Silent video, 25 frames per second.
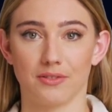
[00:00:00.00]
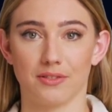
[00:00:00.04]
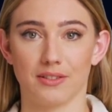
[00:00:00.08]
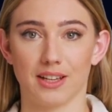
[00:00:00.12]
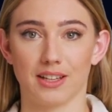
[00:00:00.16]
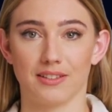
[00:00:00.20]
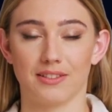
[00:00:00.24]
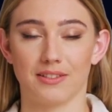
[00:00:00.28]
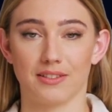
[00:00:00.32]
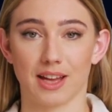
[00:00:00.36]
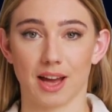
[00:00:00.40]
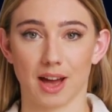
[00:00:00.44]

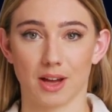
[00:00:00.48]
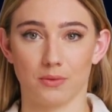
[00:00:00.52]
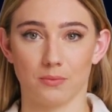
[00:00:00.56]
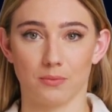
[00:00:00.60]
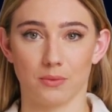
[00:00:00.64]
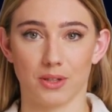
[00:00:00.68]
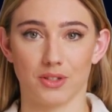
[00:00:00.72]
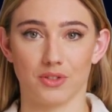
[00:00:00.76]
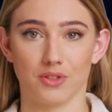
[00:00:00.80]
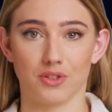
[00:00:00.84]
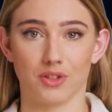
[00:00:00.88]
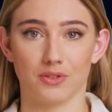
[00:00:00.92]
test
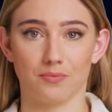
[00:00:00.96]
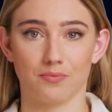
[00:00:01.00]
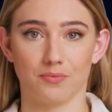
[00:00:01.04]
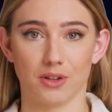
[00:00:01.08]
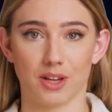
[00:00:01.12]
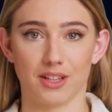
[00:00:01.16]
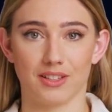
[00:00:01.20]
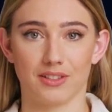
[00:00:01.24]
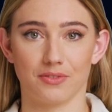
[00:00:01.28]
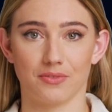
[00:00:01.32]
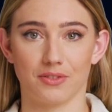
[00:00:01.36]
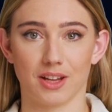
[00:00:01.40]
automation
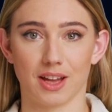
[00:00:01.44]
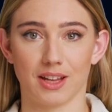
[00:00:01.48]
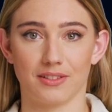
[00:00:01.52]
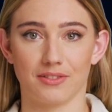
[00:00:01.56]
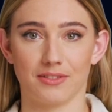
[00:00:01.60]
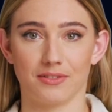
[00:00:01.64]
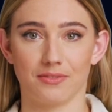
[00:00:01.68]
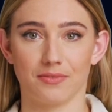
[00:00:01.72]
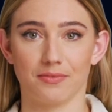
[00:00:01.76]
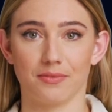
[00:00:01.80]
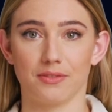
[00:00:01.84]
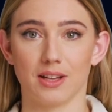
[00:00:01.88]

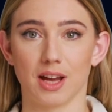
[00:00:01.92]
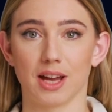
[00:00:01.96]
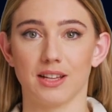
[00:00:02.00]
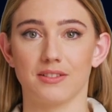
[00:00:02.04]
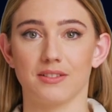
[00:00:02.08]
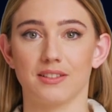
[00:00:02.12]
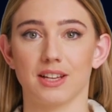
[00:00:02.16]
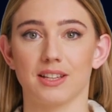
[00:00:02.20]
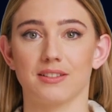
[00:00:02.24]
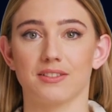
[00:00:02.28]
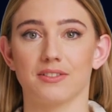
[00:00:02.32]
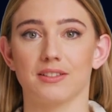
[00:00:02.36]
effectiveness,
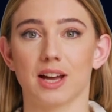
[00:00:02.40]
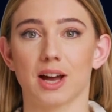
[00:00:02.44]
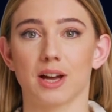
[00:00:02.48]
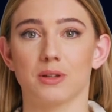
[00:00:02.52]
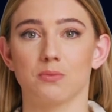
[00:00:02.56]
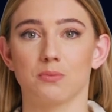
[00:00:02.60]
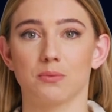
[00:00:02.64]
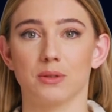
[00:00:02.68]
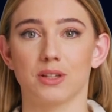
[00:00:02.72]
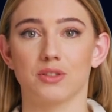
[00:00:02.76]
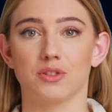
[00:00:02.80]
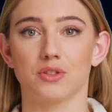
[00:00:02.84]
and test
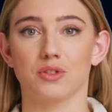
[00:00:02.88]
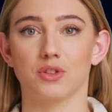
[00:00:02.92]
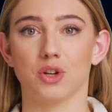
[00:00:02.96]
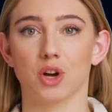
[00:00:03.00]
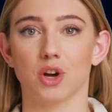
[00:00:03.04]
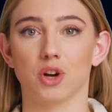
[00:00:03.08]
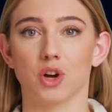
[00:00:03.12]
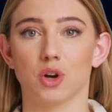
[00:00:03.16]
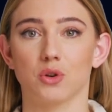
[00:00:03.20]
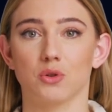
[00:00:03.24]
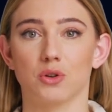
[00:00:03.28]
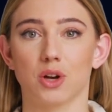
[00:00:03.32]
automation
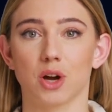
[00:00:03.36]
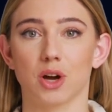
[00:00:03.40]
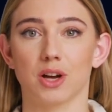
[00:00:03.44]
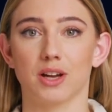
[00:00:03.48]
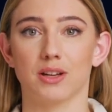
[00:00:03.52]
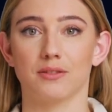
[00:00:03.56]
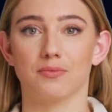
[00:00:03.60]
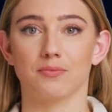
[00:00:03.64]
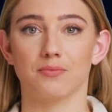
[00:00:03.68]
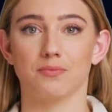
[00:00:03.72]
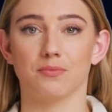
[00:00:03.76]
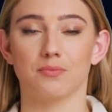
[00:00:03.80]

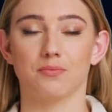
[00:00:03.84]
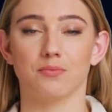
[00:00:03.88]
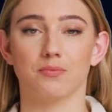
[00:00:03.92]
ROI.